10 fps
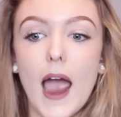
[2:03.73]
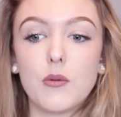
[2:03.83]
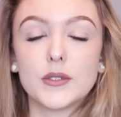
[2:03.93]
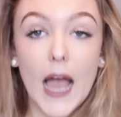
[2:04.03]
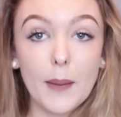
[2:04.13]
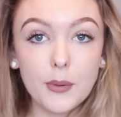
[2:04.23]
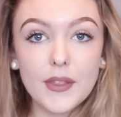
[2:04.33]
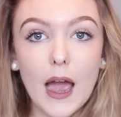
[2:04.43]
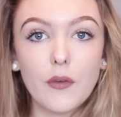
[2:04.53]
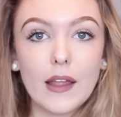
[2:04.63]
I was happy
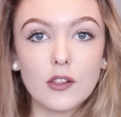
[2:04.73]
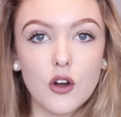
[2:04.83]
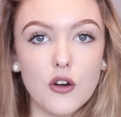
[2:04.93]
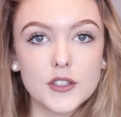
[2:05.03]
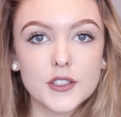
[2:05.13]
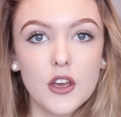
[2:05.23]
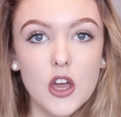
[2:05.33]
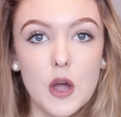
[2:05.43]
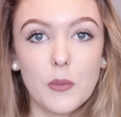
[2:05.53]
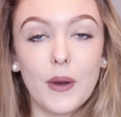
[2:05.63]
with how they looked,
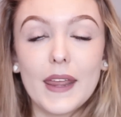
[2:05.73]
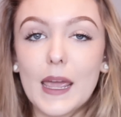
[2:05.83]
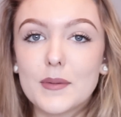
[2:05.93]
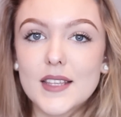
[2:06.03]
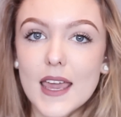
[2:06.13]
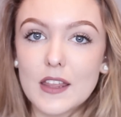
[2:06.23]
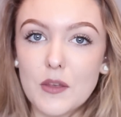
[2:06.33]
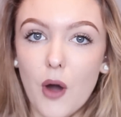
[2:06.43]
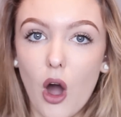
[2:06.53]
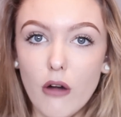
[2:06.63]
but when it came to taking
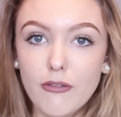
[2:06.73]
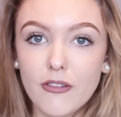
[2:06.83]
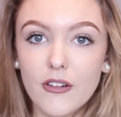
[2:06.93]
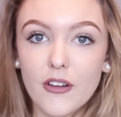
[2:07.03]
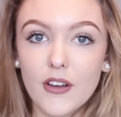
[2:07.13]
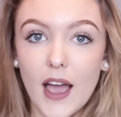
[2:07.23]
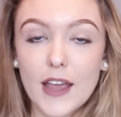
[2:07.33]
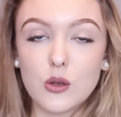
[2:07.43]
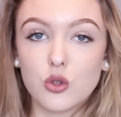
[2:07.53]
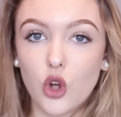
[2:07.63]
them off,
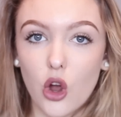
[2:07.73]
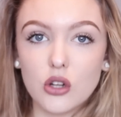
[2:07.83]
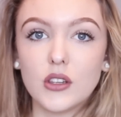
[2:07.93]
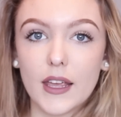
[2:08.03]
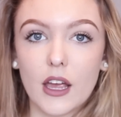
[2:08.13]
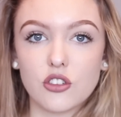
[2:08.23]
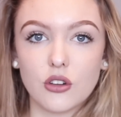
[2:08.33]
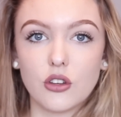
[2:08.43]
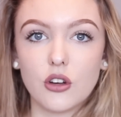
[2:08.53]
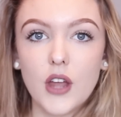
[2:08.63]
I used oil like I
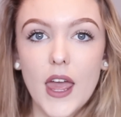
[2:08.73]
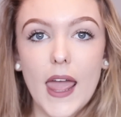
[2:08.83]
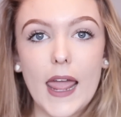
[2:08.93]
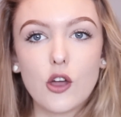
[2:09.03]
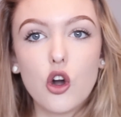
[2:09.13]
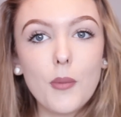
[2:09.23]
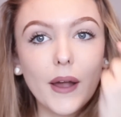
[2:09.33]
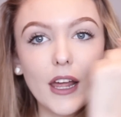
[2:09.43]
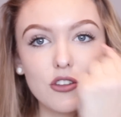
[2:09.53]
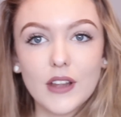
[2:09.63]
should have done. It cut
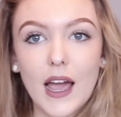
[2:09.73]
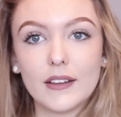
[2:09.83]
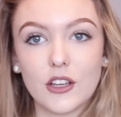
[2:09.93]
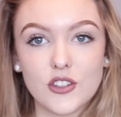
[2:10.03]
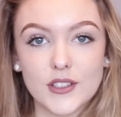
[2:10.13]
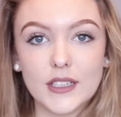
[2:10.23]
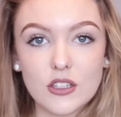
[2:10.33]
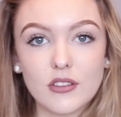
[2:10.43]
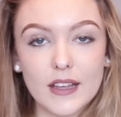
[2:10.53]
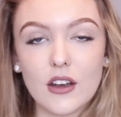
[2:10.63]
my natural eyelashes
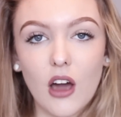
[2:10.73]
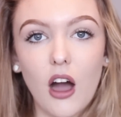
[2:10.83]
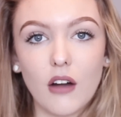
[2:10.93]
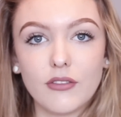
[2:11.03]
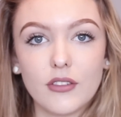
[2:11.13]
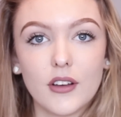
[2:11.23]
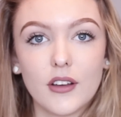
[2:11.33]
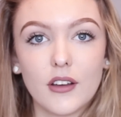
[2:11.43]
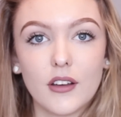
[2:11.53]
literally in half.